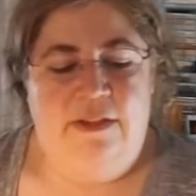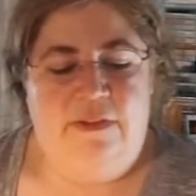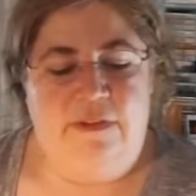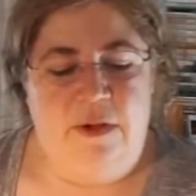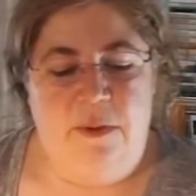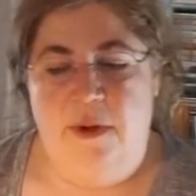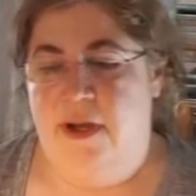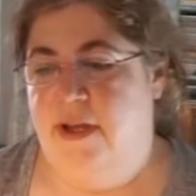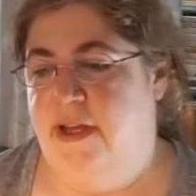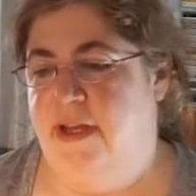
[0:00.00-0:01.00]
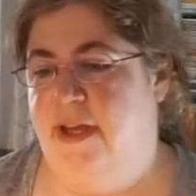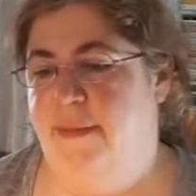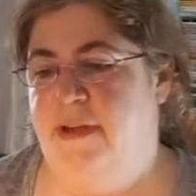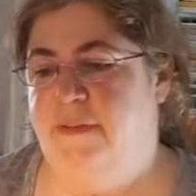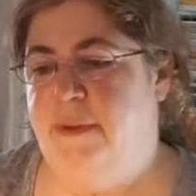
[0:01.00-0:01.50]
So I
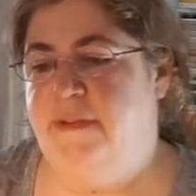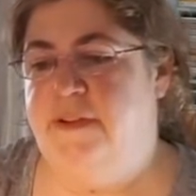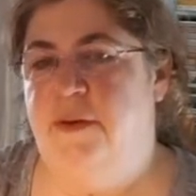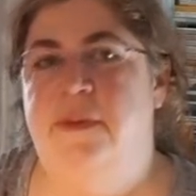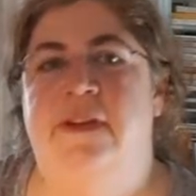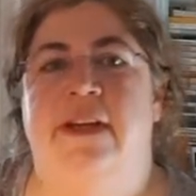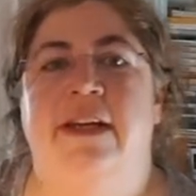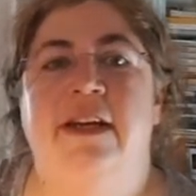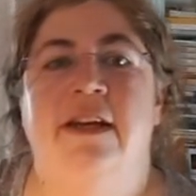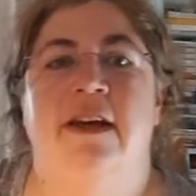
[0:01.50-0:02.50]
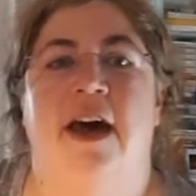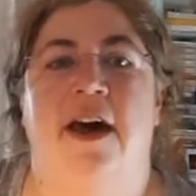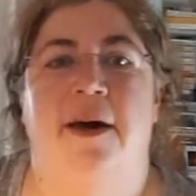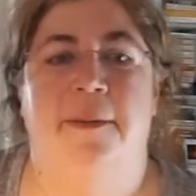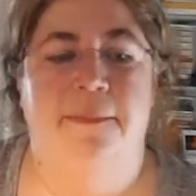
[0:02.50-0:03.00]
might as well start with knitting.
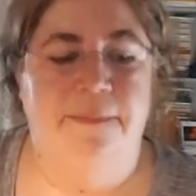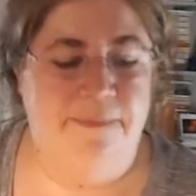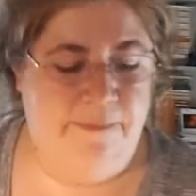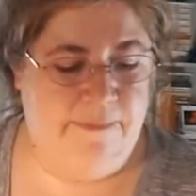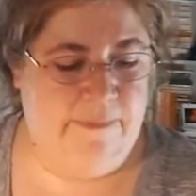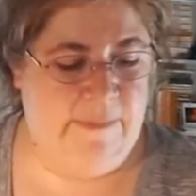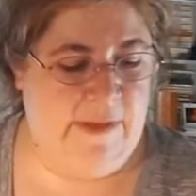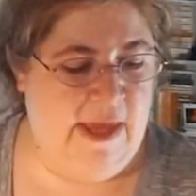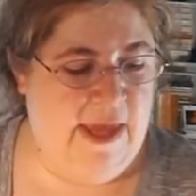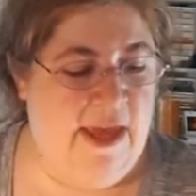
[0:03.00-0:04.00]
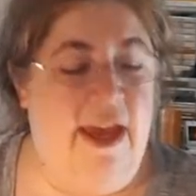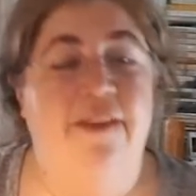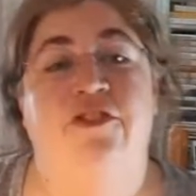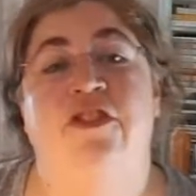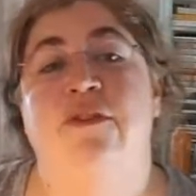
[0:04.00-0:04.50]
I
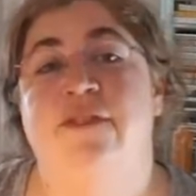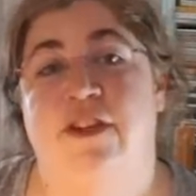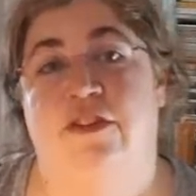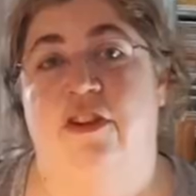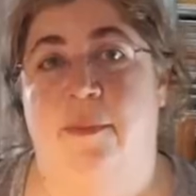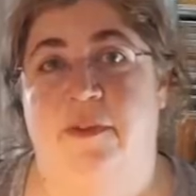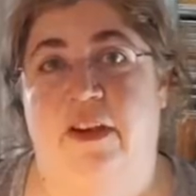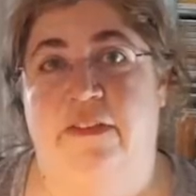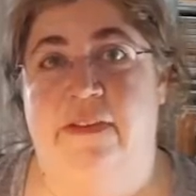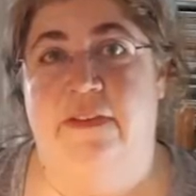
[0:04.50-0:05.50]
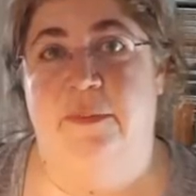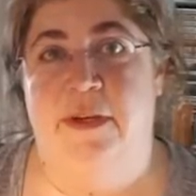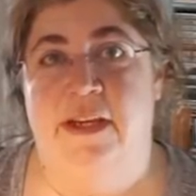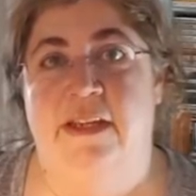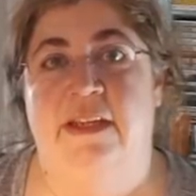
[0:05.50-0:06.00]
have 2 finished objects this
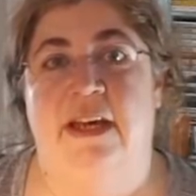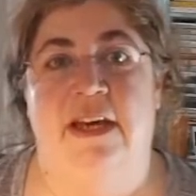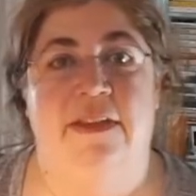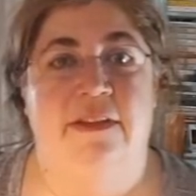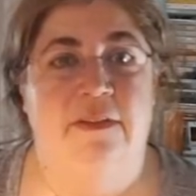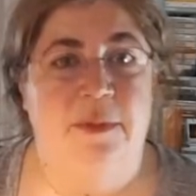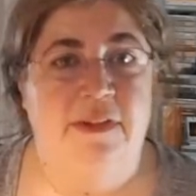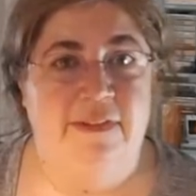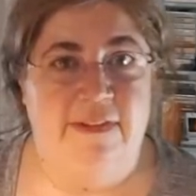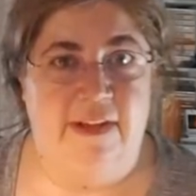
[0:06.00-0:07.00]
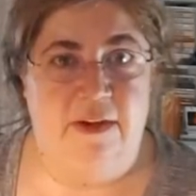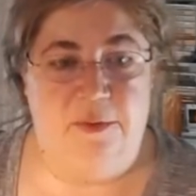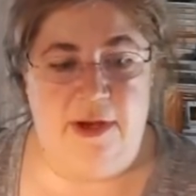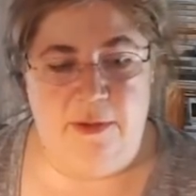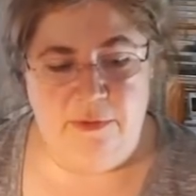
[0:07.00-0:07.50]
week. This one is sticking
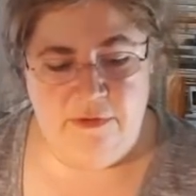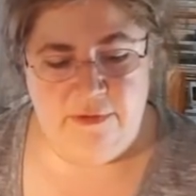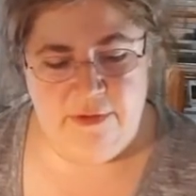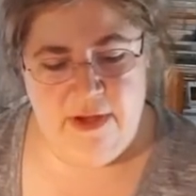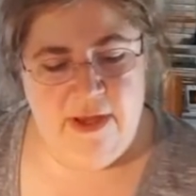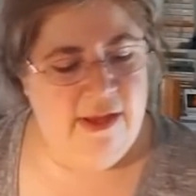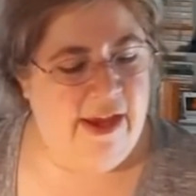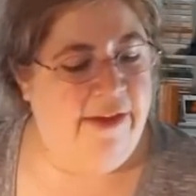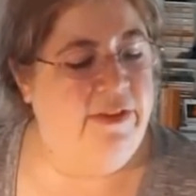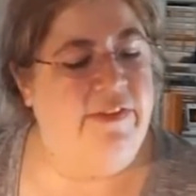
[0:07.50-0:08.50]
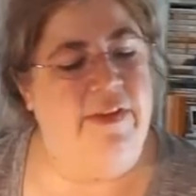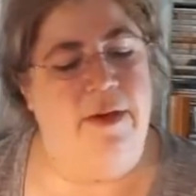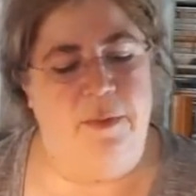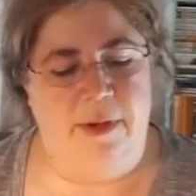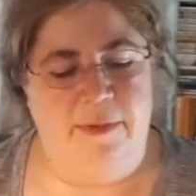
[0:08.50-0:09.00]
around. I haven't
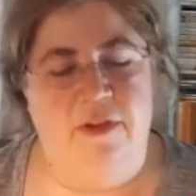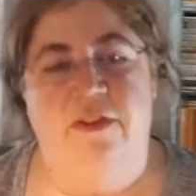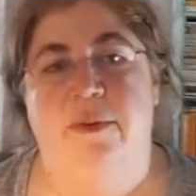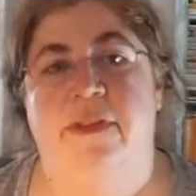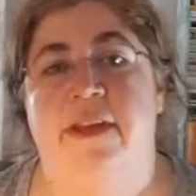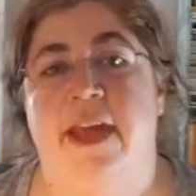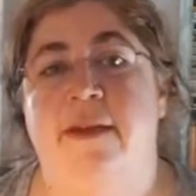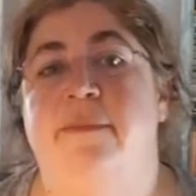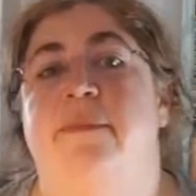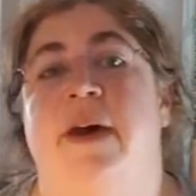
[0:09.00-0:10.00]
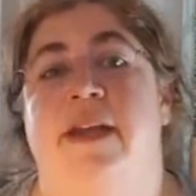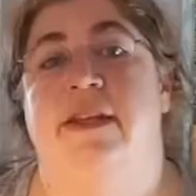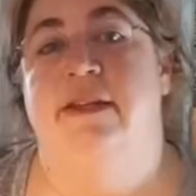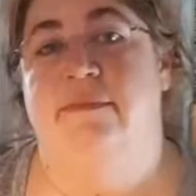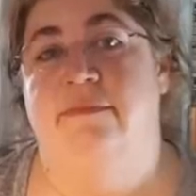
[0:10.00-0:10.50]
decided what I'm going to do with it yet, but
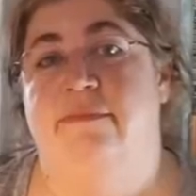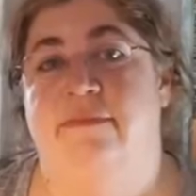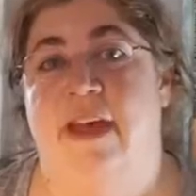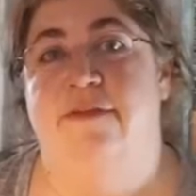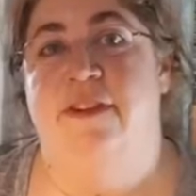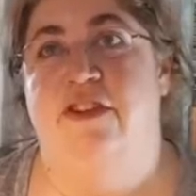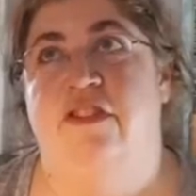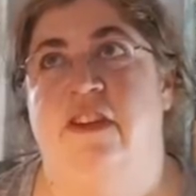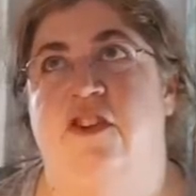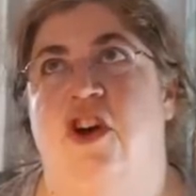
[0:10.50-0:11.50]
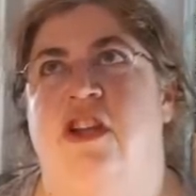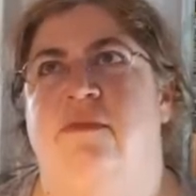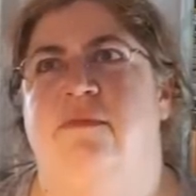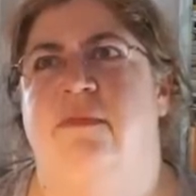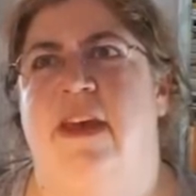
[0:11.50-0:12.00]
I finished it
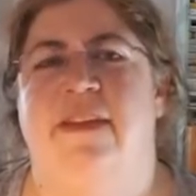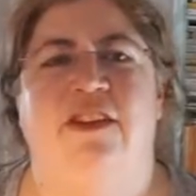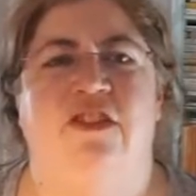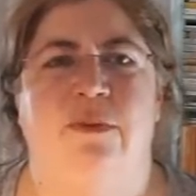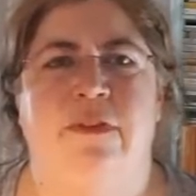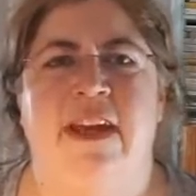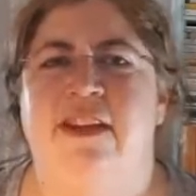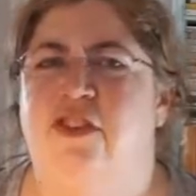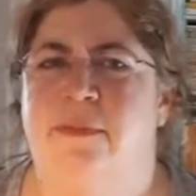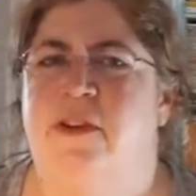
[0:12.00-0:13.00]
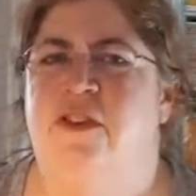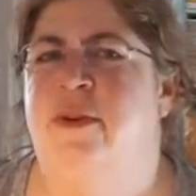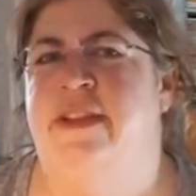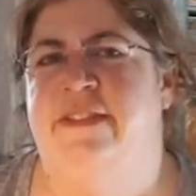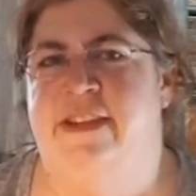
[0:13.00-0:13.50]
on, I think, Tuesday. It took me 2
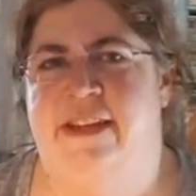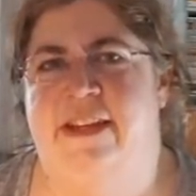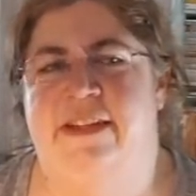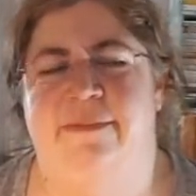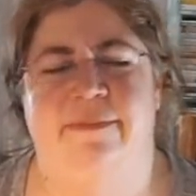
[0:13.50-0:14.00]
days to knit it.